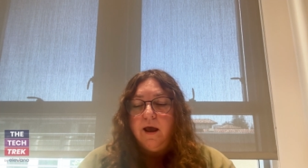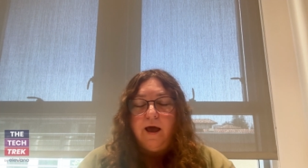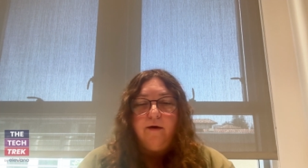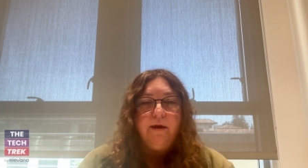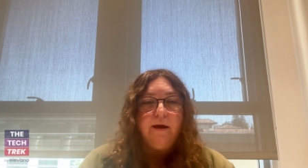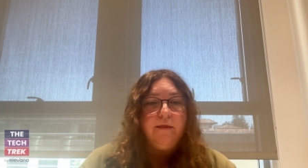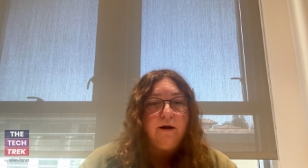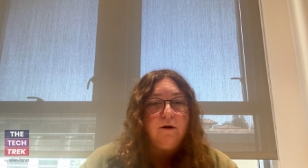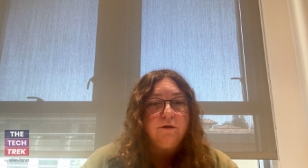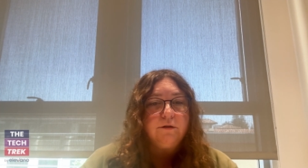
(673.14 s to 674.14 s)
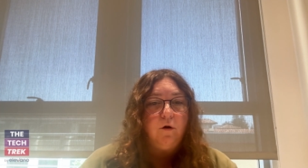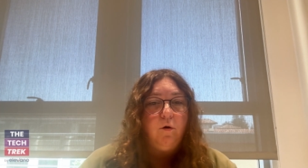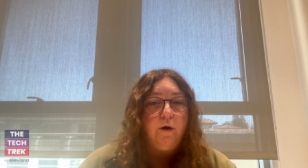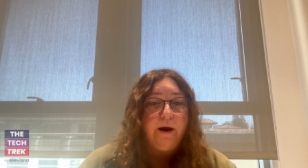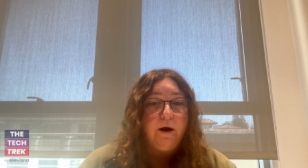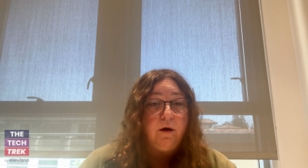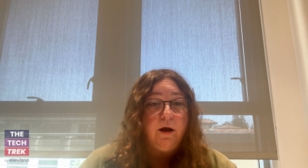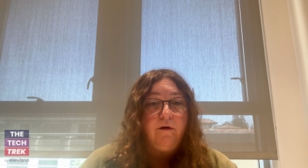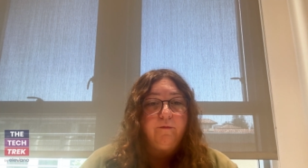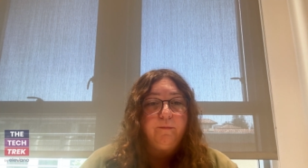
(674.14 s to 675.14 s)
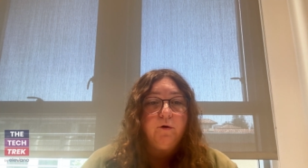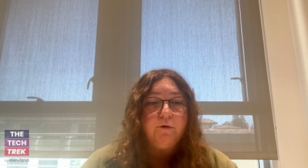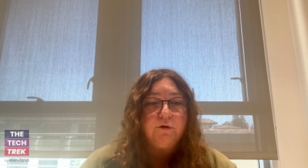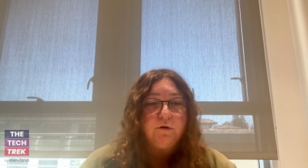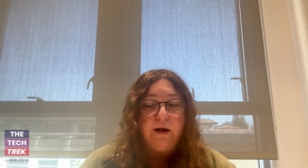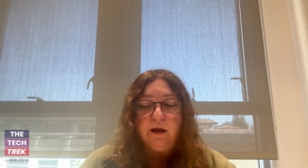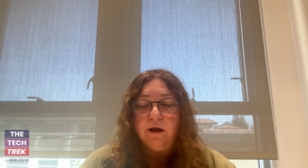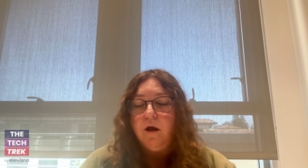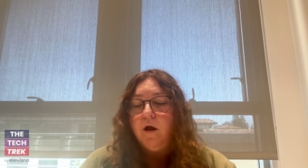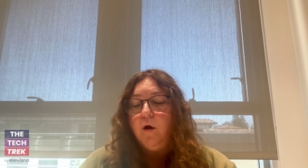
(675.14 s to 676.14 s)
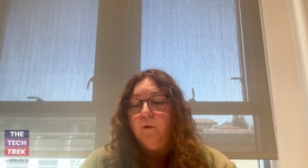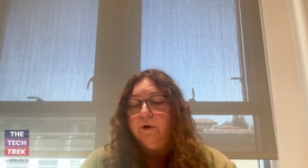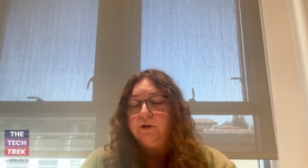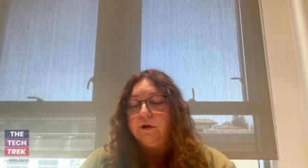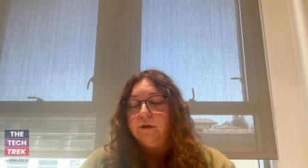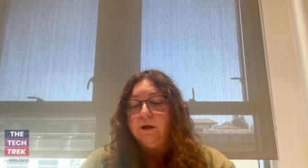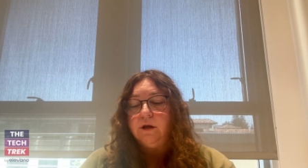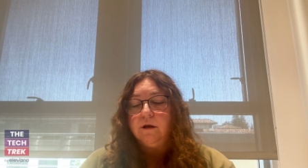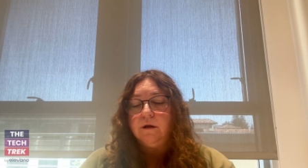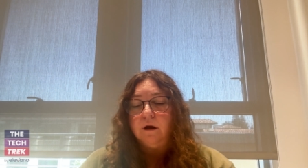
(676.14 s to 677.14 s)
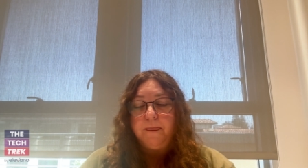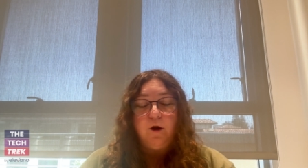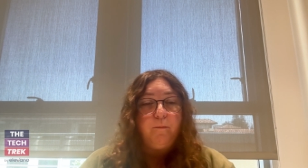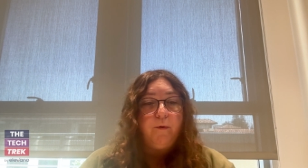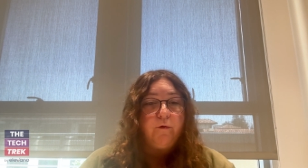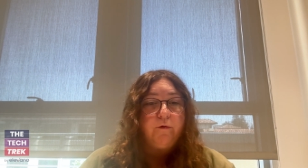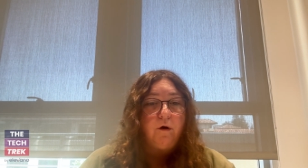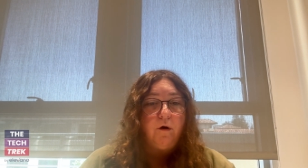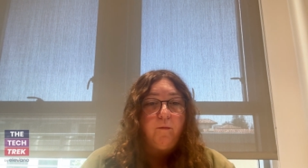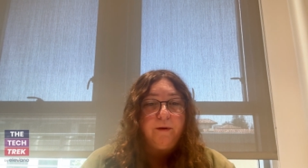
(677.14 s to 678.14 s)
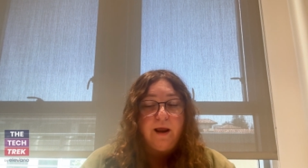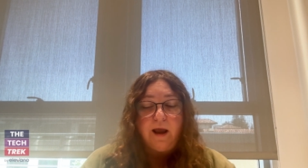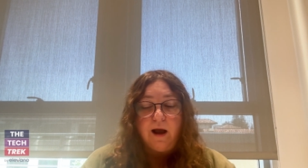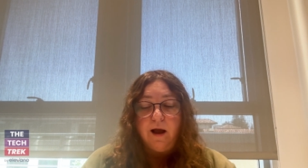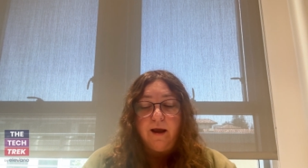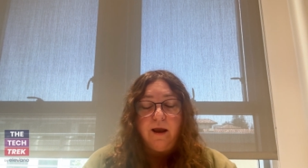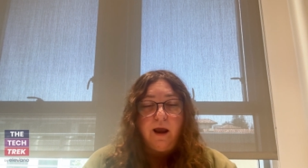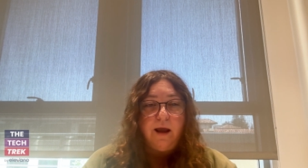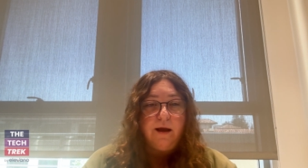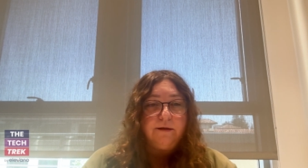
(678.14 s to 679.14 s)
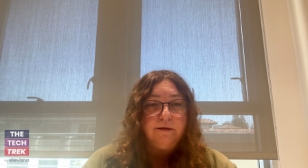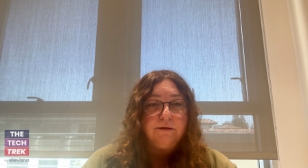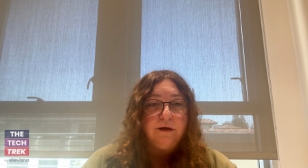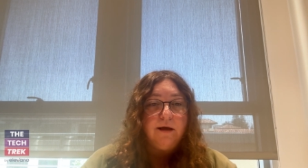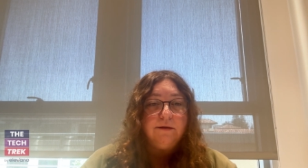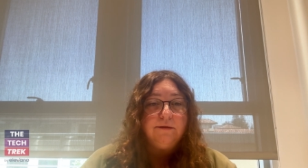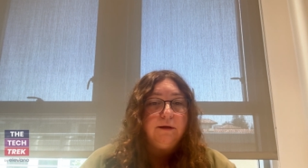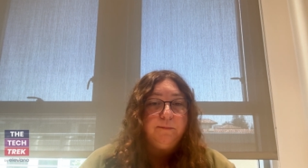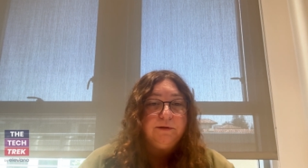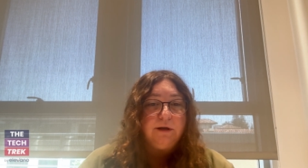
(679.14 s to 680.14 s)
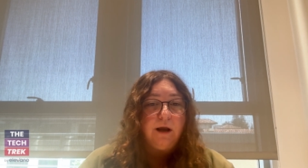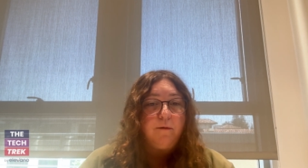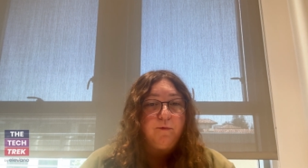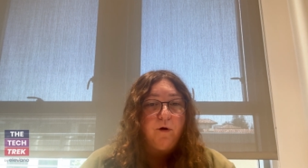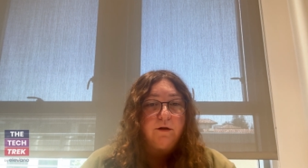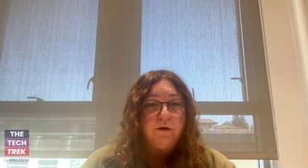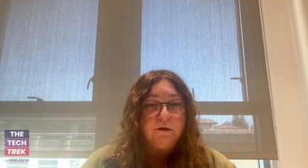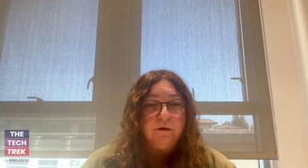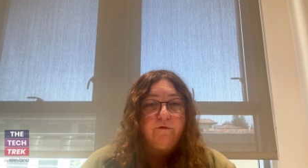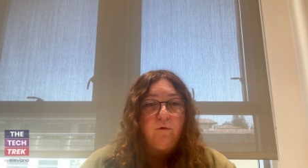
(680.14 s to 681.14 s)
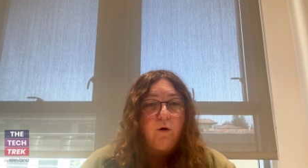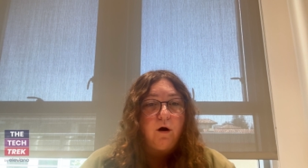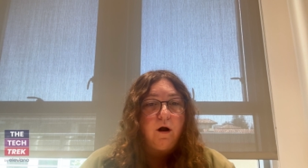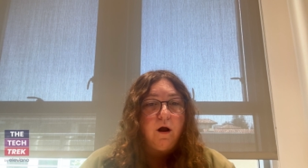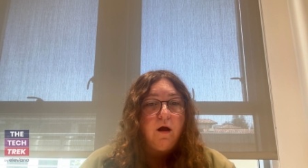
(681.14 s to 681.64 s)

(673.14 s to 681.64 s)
And then there's a whole area of post-training, which I think, both OpenAI and DeepSeek brought to the fore